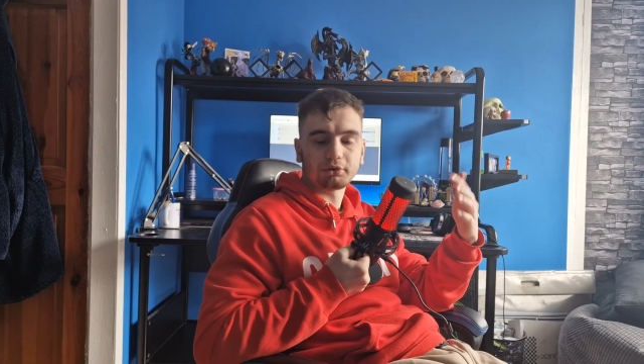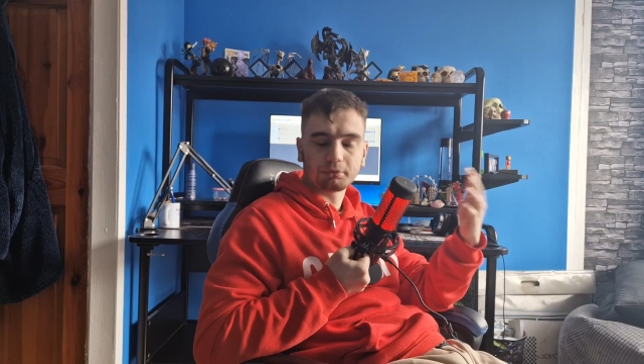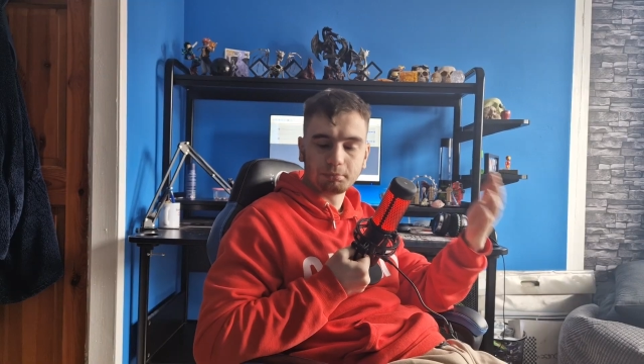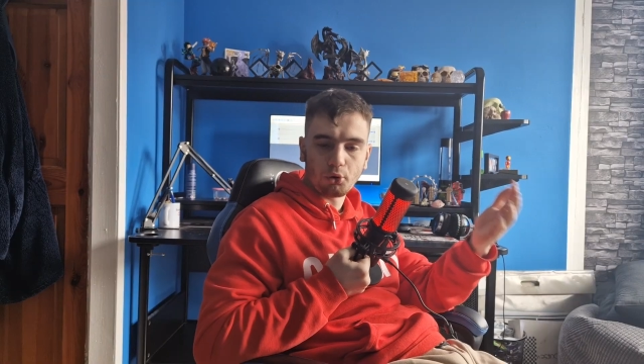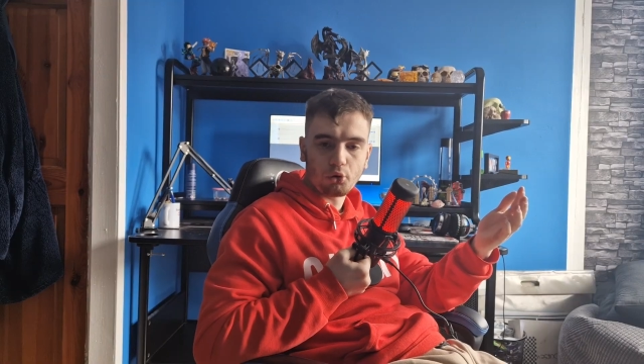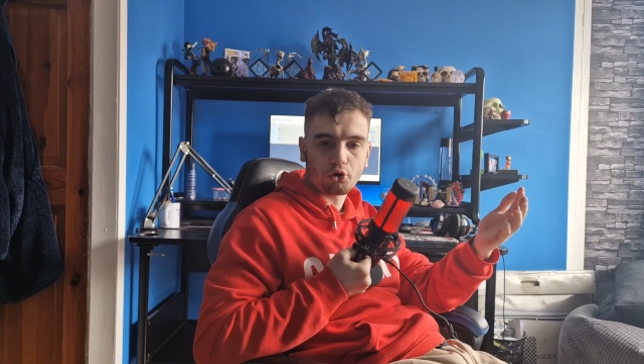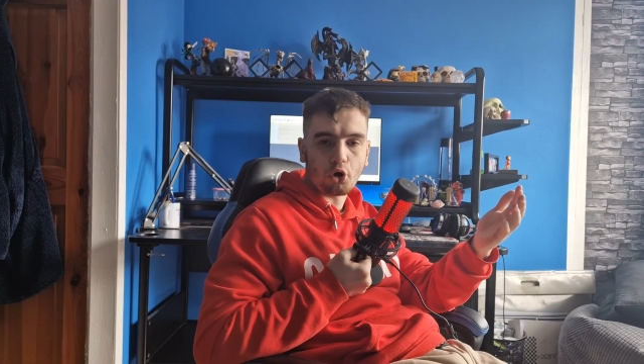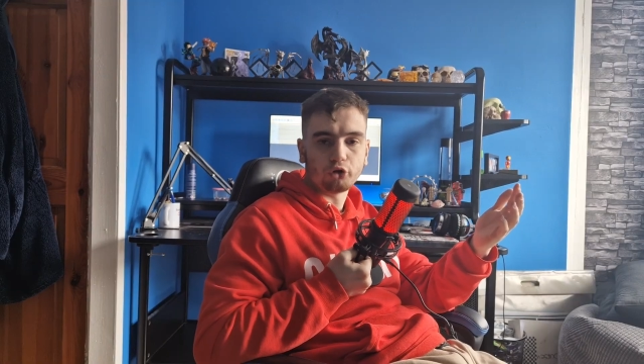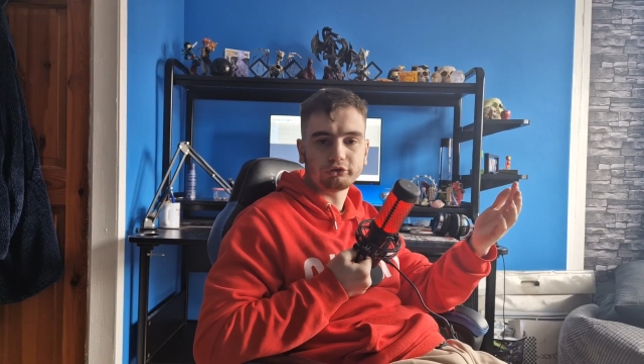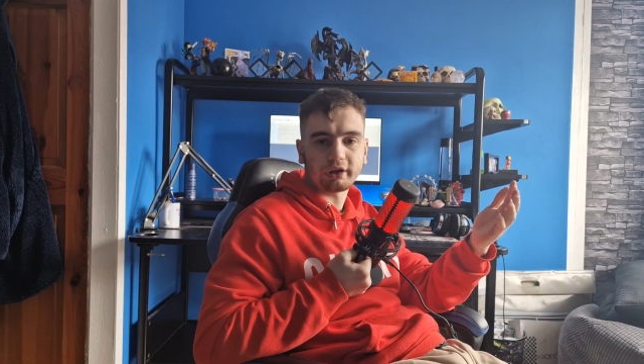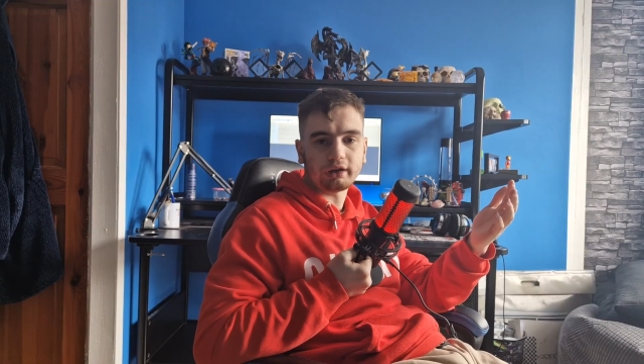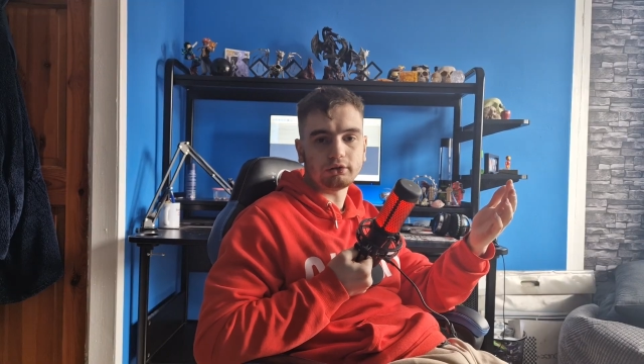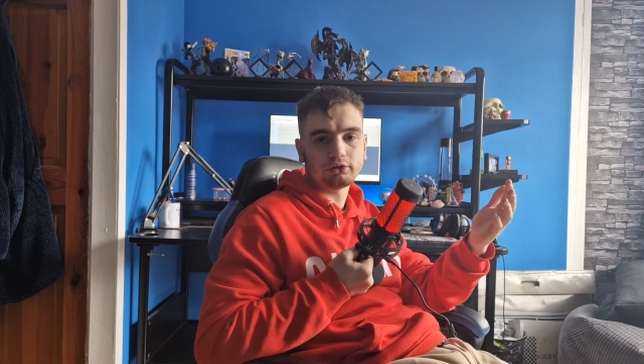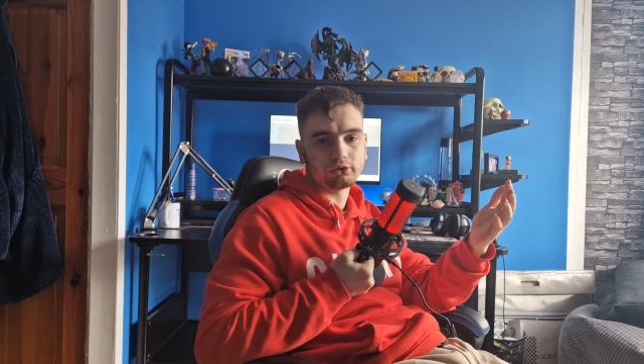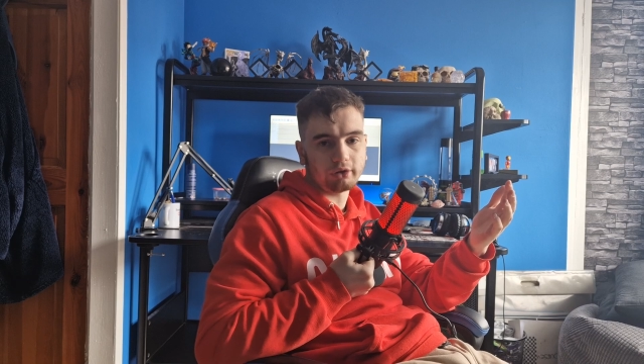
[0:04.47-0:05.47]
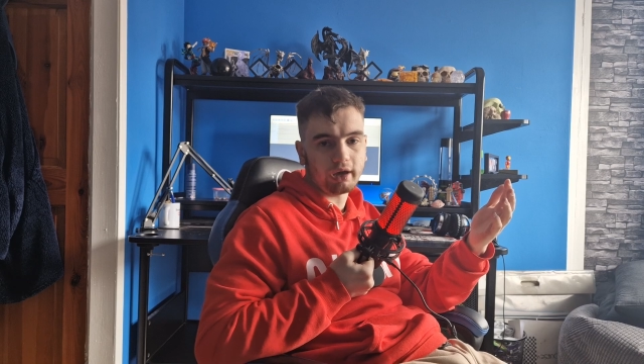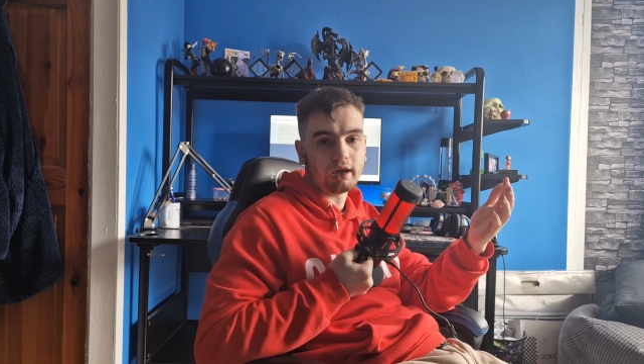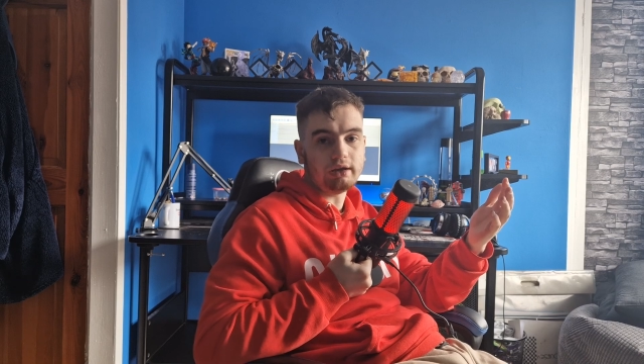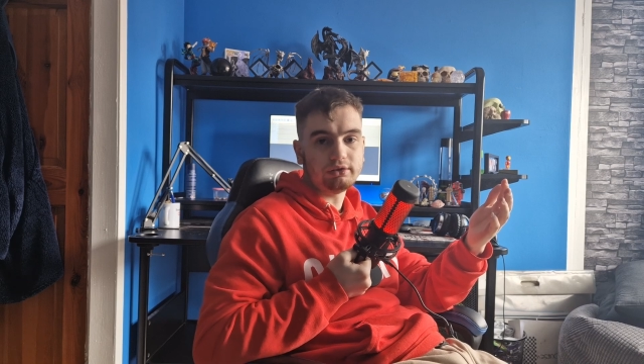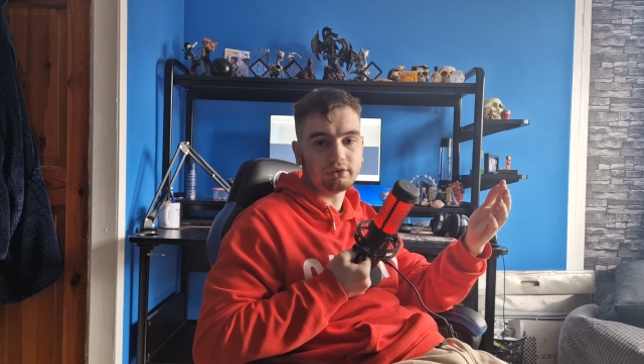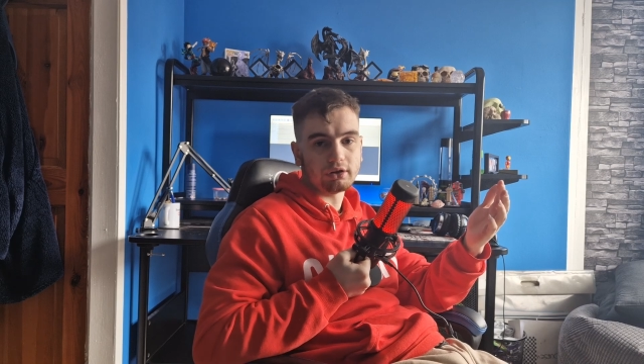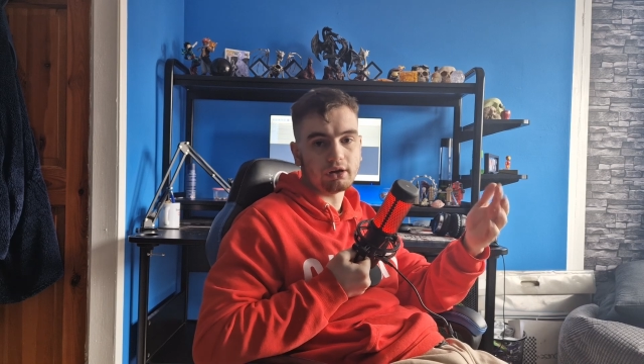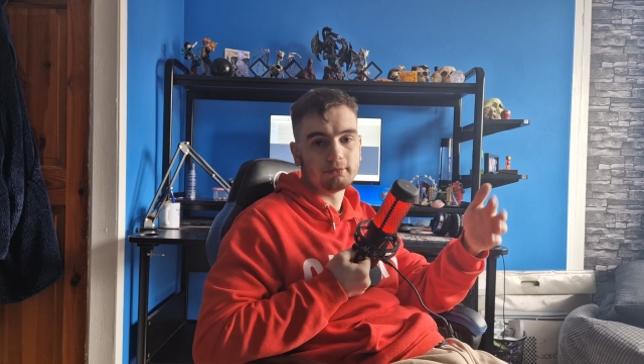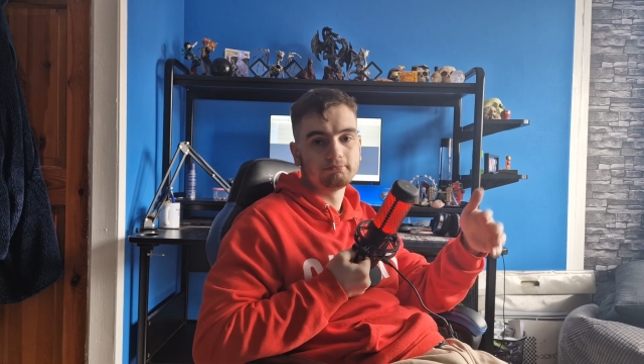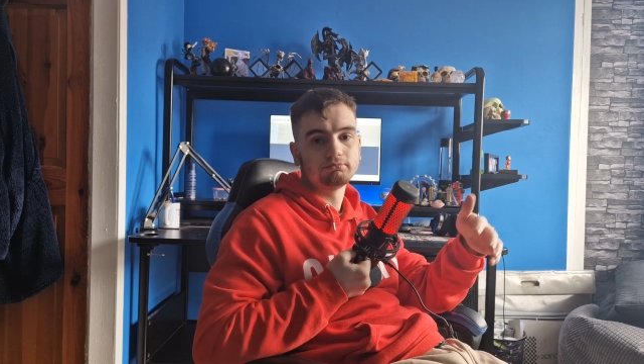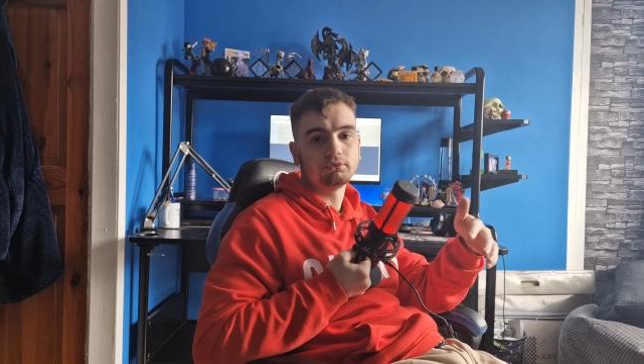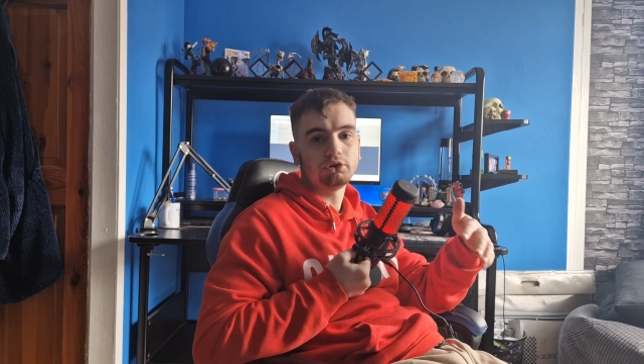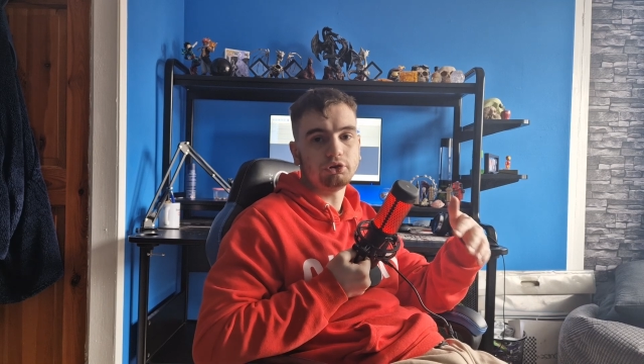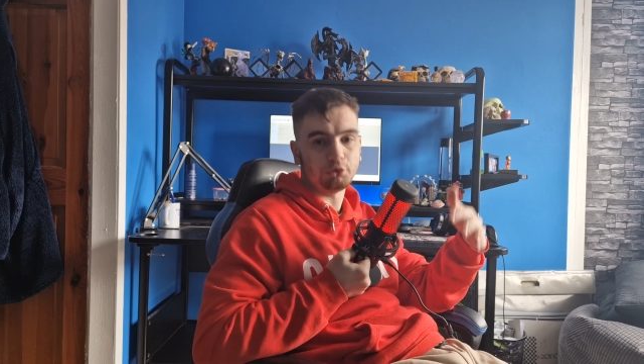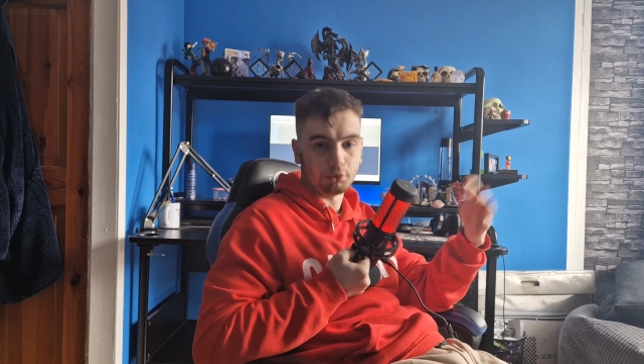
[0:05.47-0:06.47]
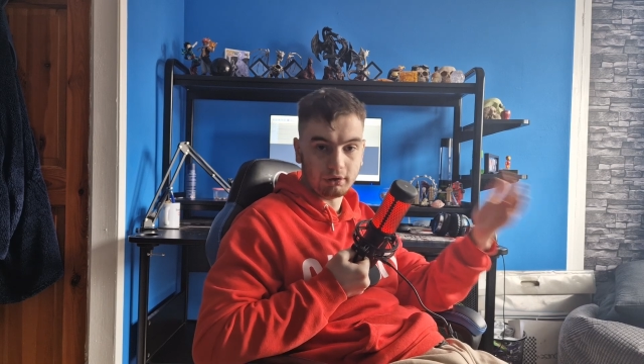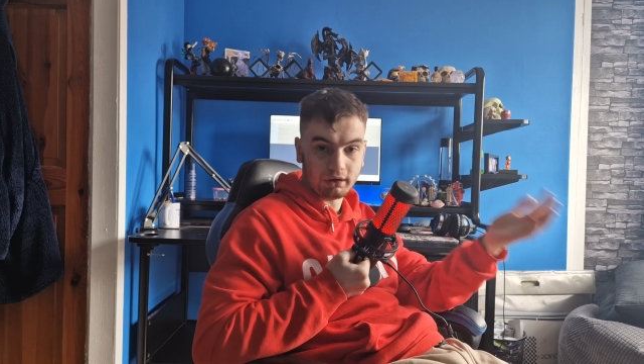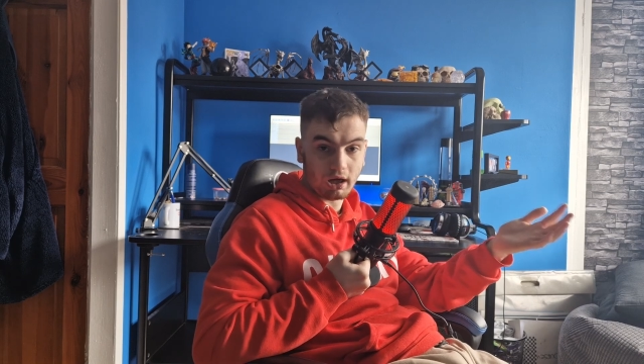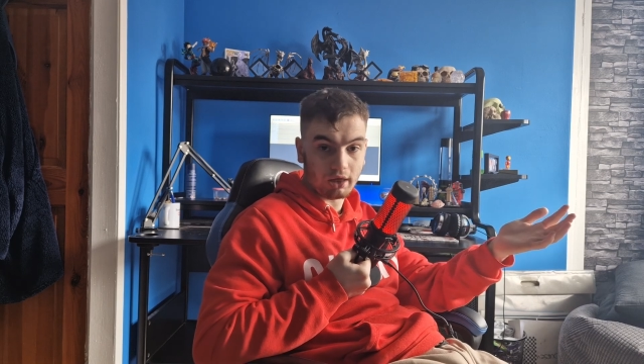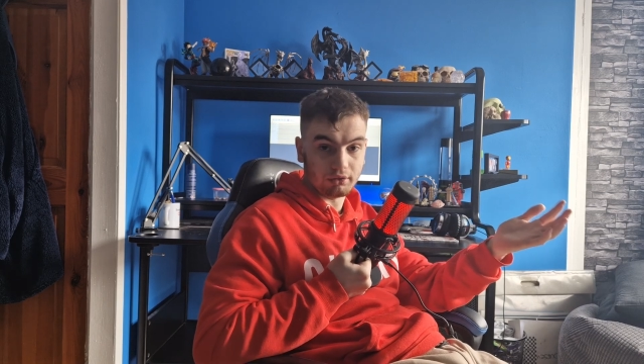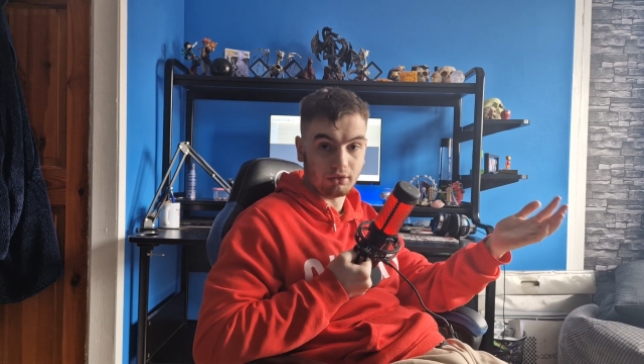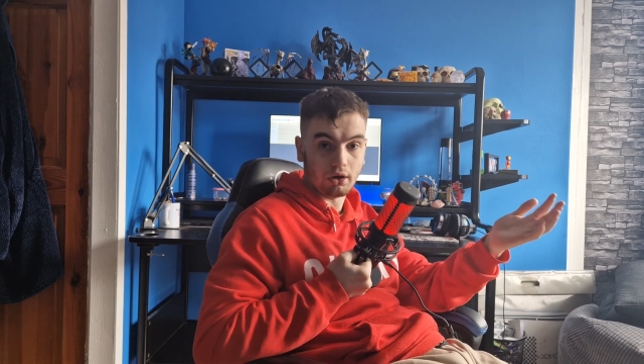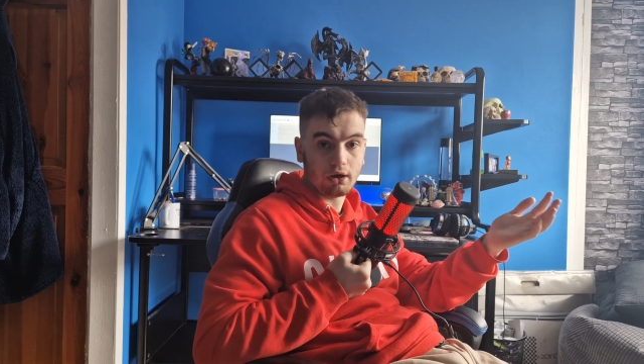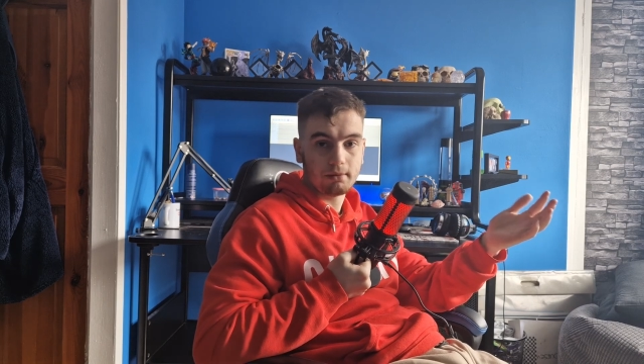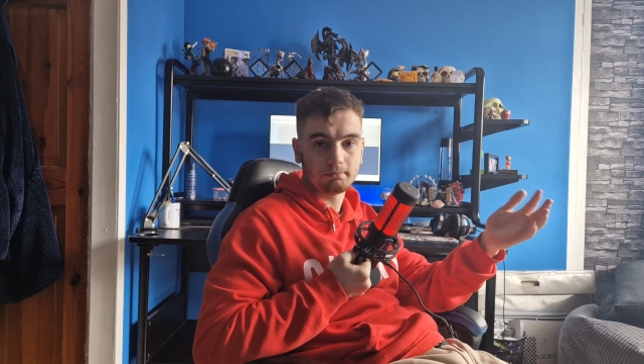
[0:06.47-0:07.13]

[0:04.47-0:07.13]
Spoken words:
a small content creator to another,